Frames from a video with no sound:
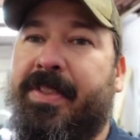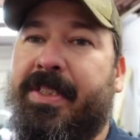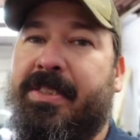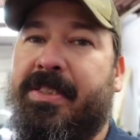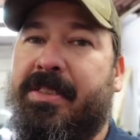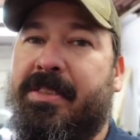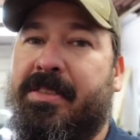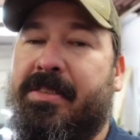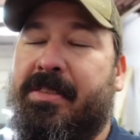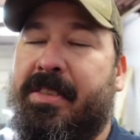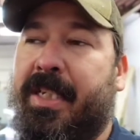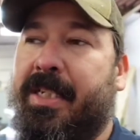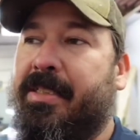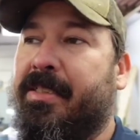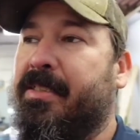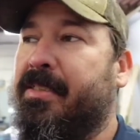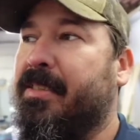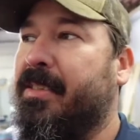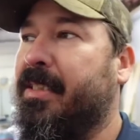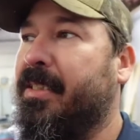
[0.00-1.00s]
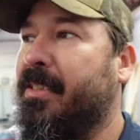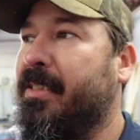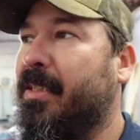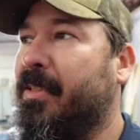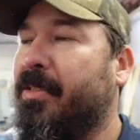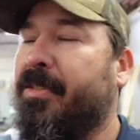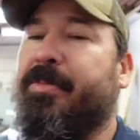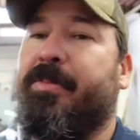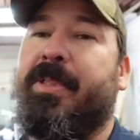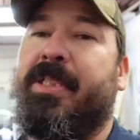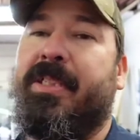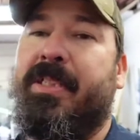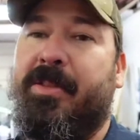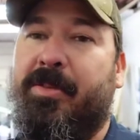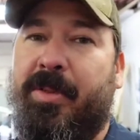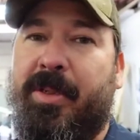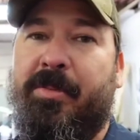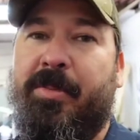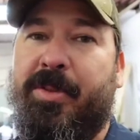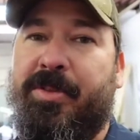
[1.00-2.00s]
This is technically, ultimately
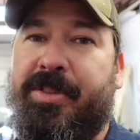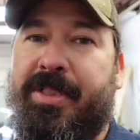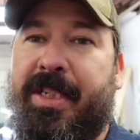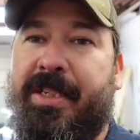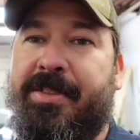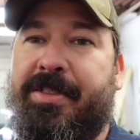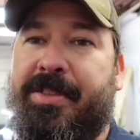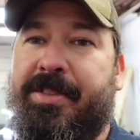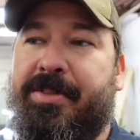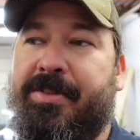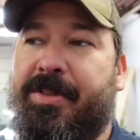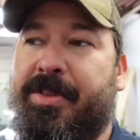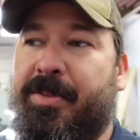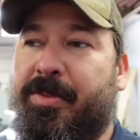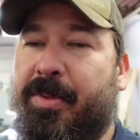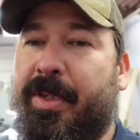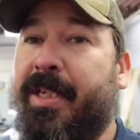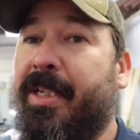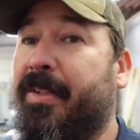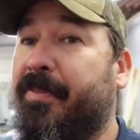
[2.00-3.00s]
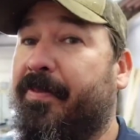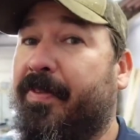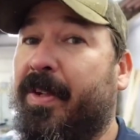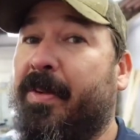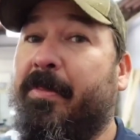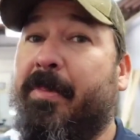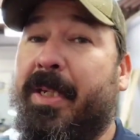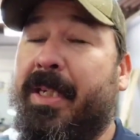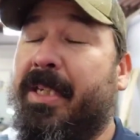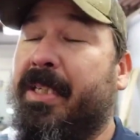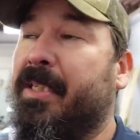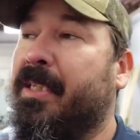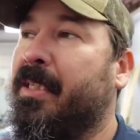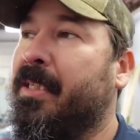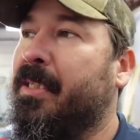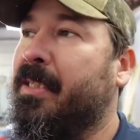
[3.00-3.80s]
what it boils down to. You're renting from me.